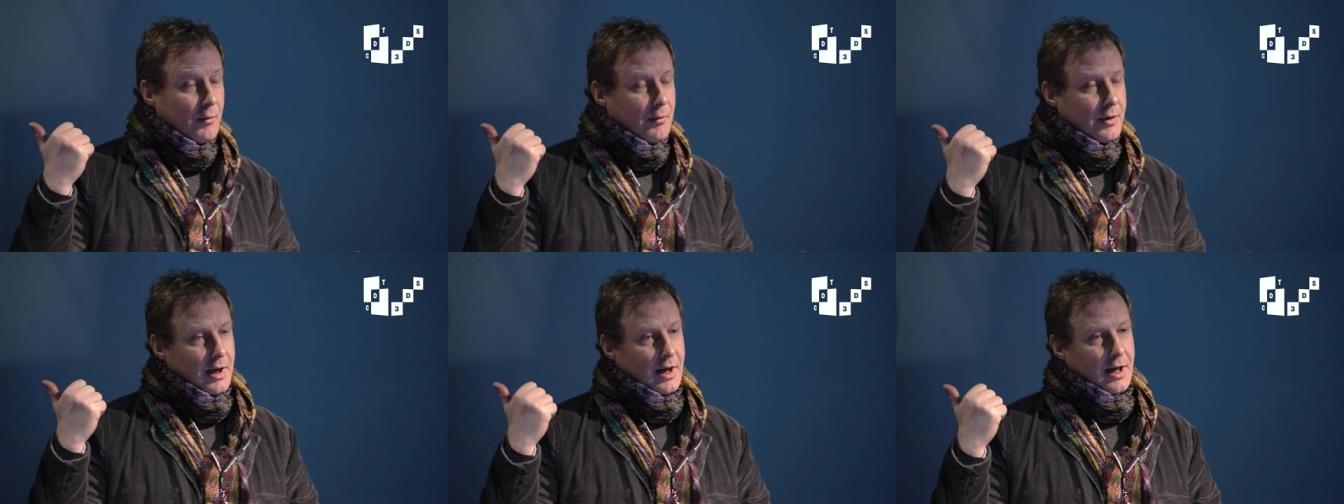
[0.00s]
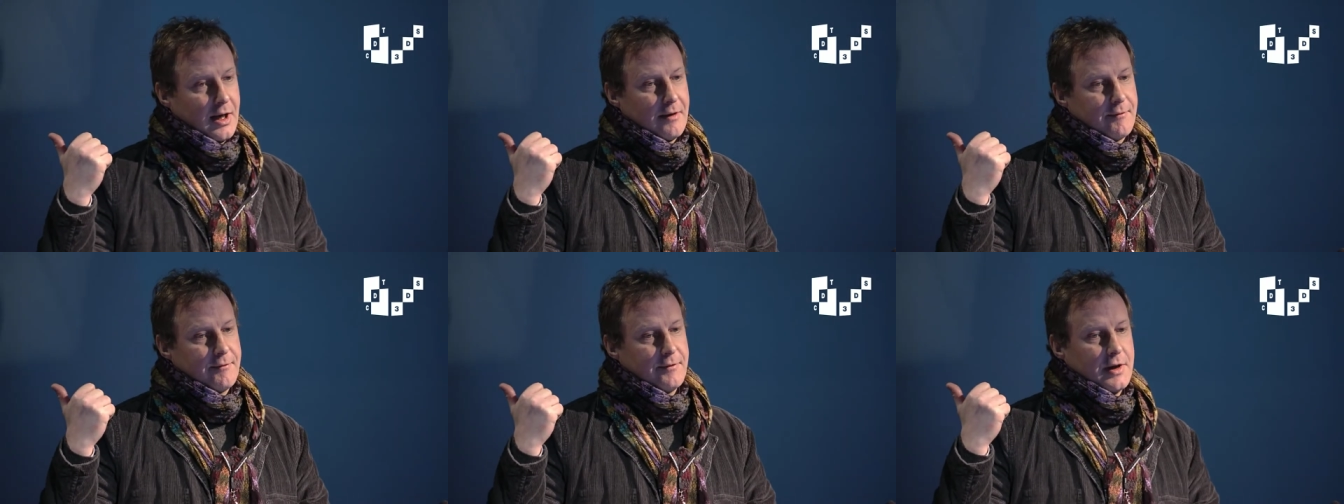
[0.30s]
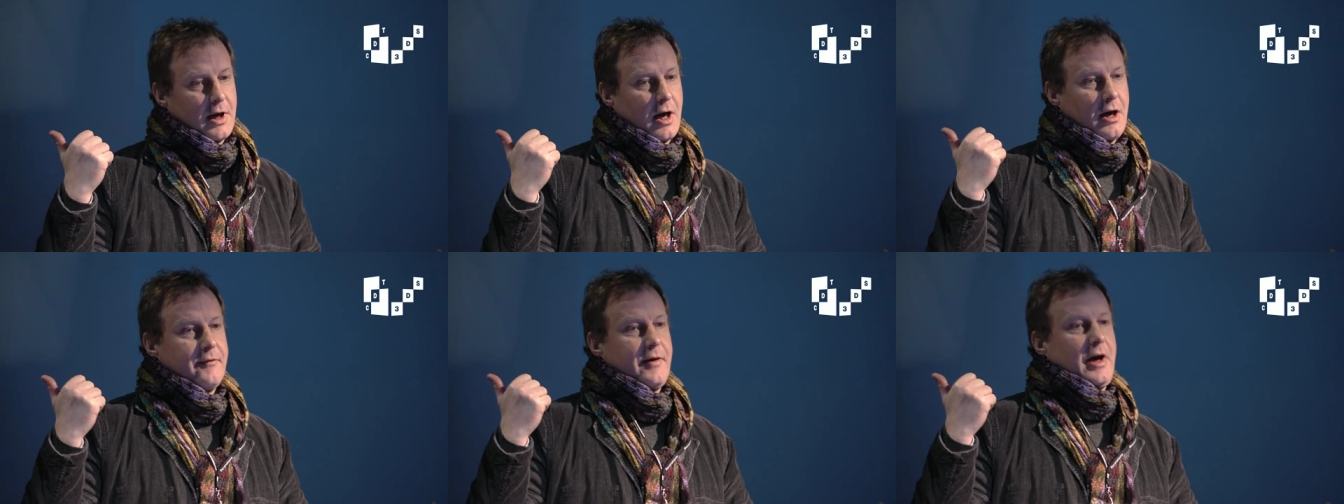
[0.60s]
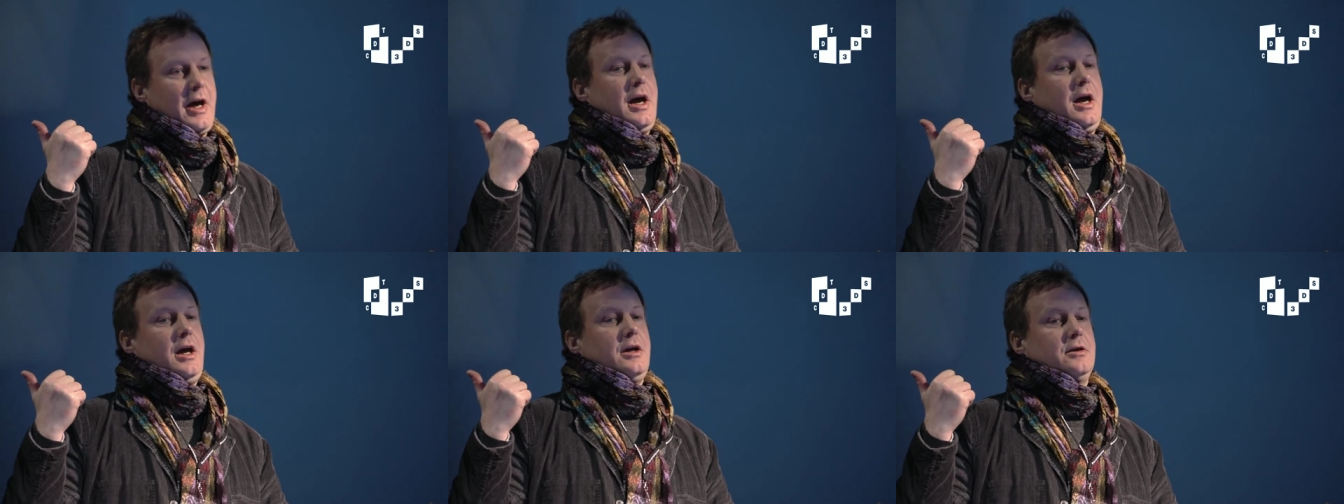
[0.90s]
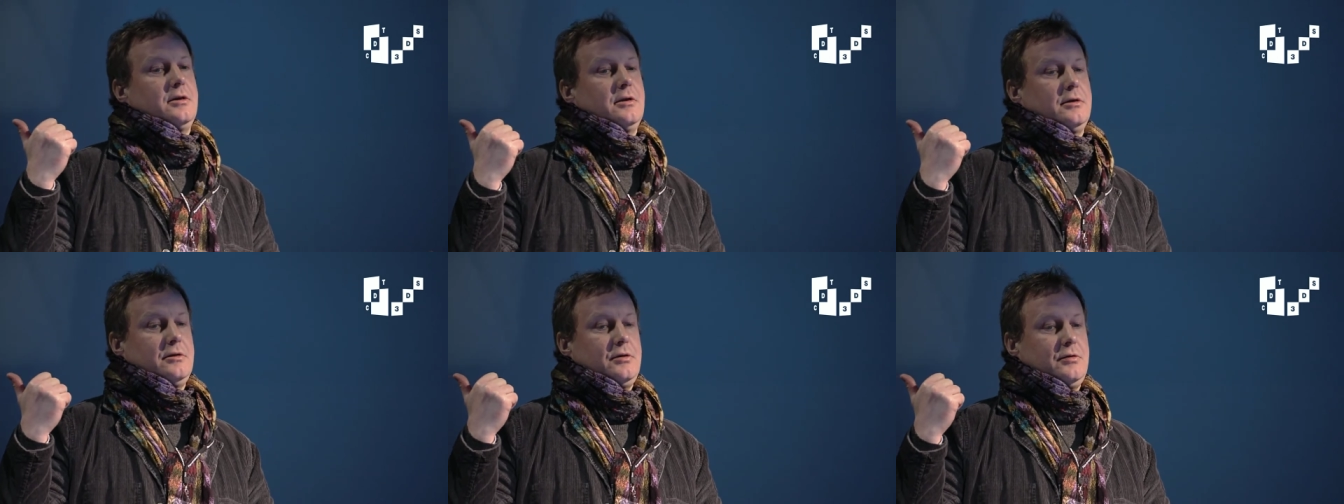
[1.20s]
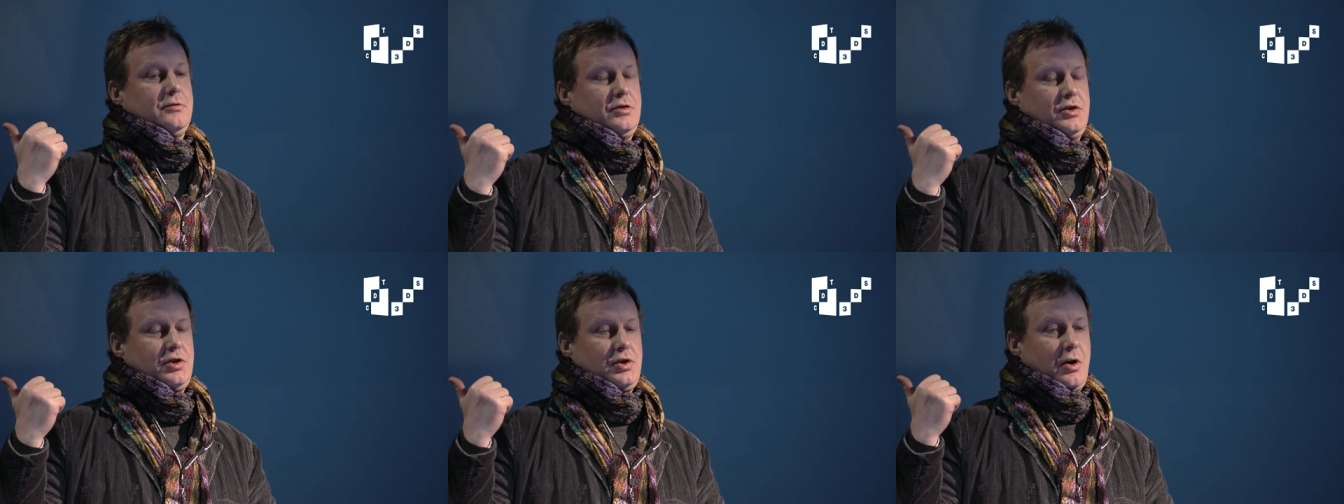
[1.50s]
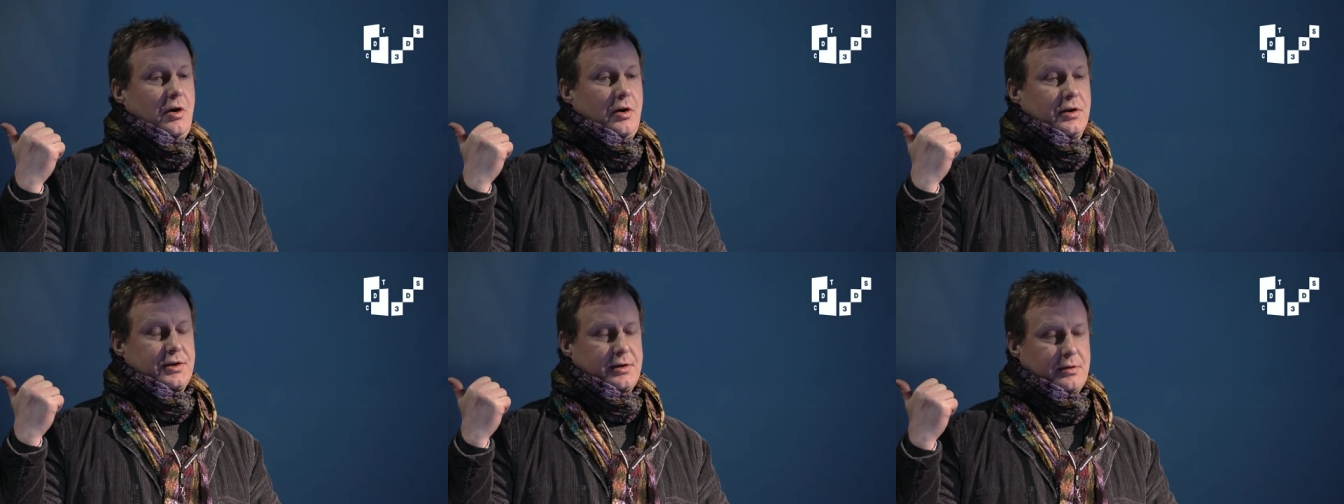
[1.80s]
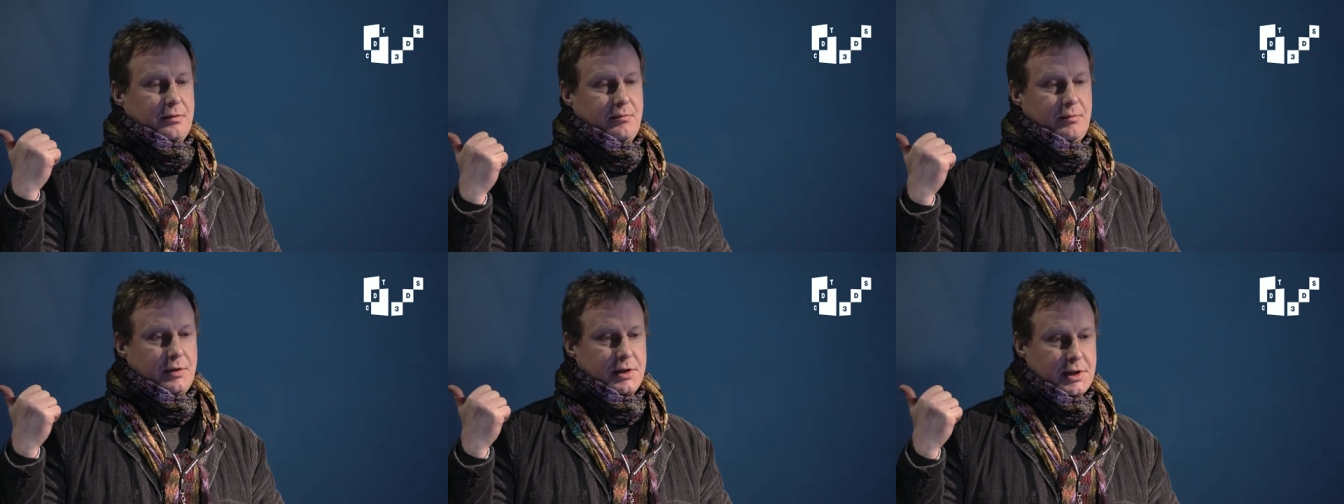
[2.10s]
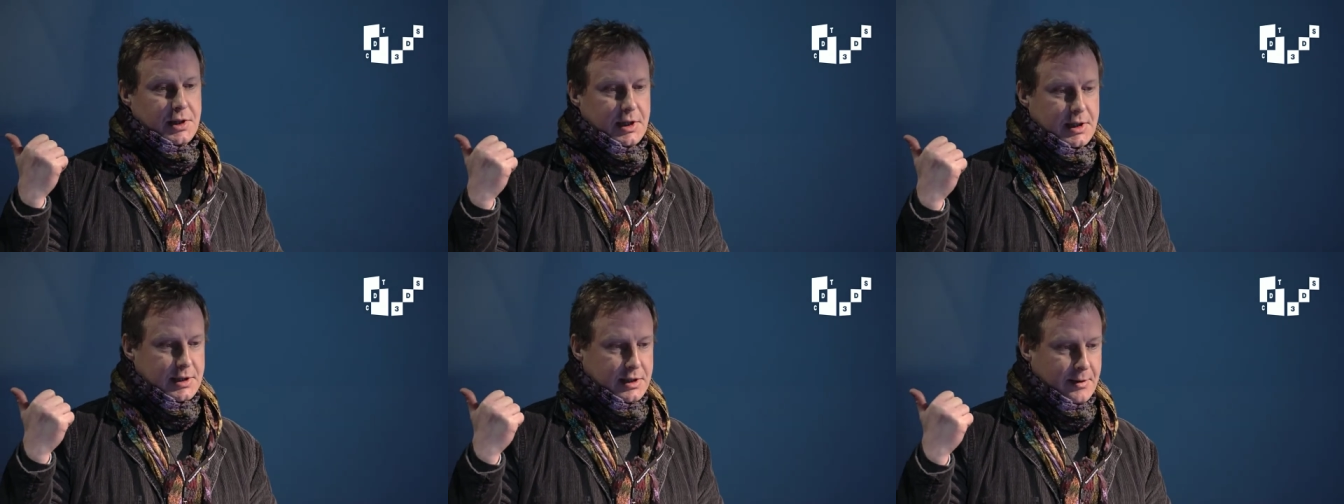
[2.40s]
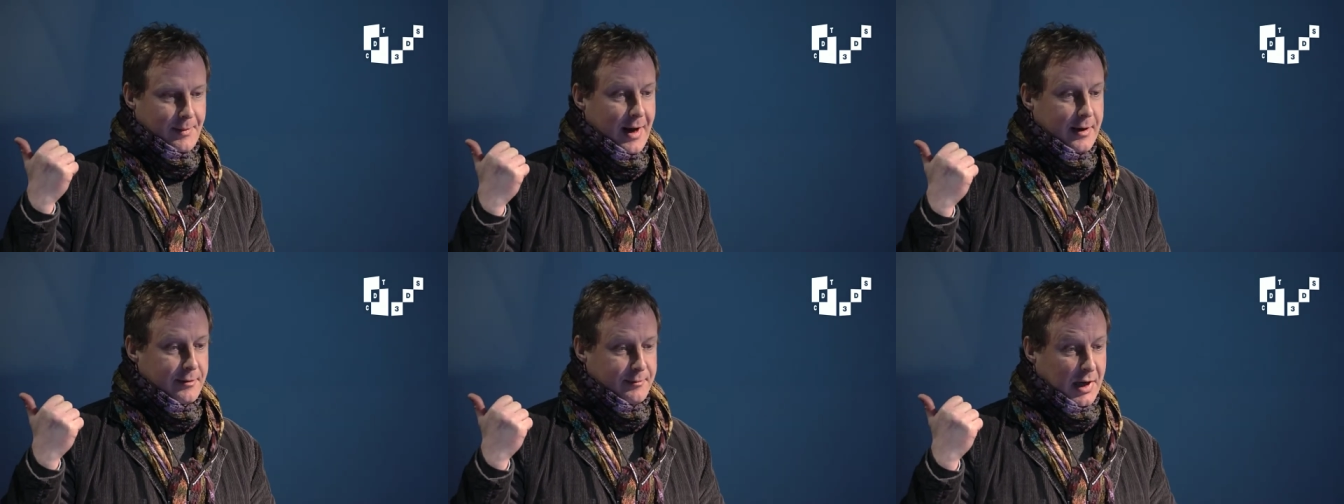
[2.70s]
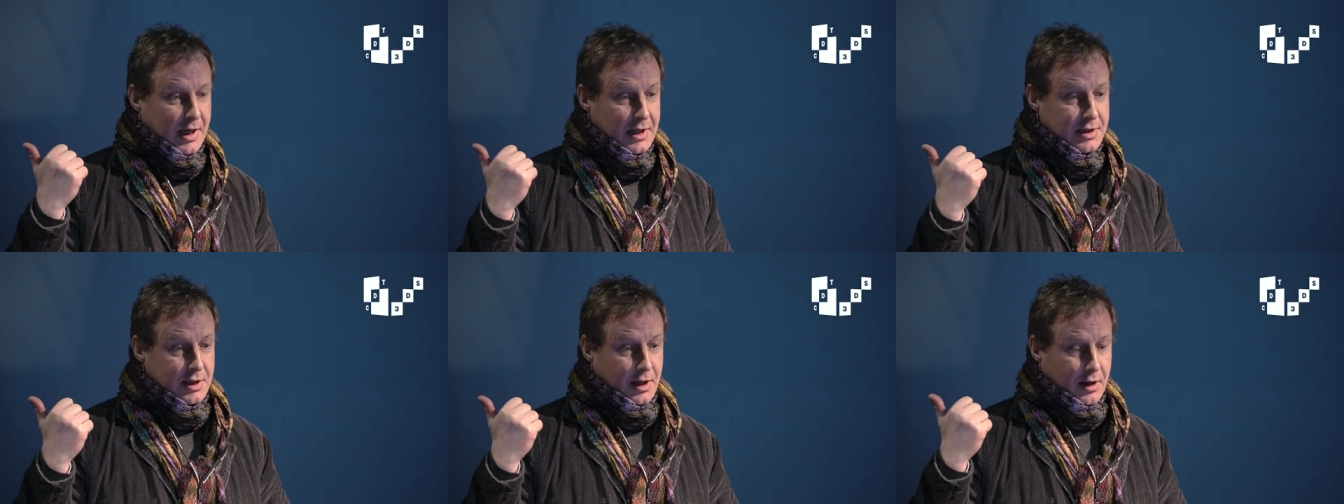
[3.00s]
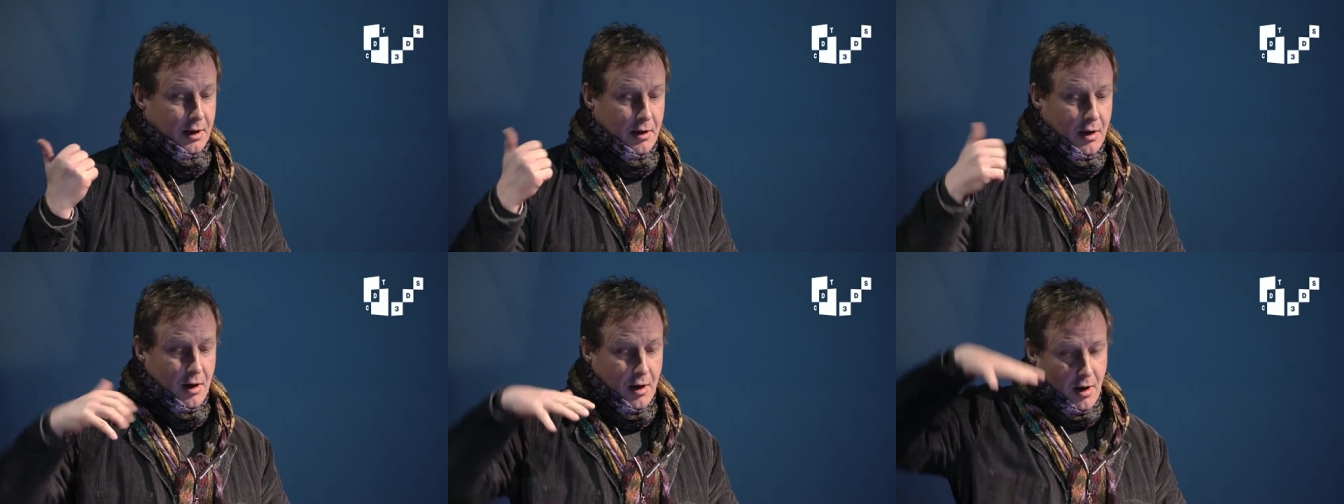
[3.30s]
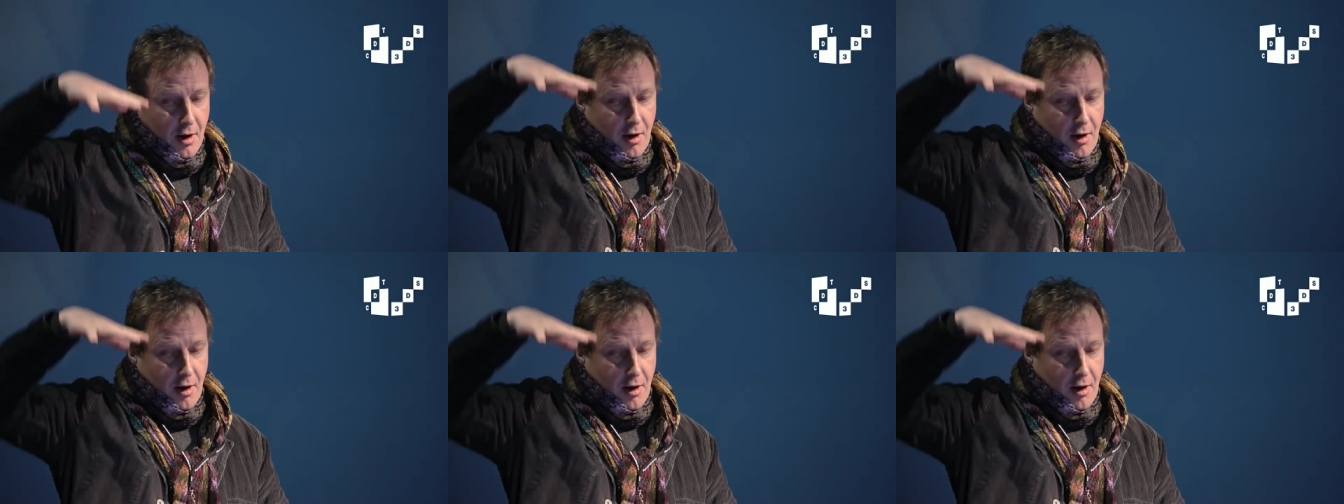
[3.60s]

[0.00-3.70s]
we have the overhead shot, which is a matte painting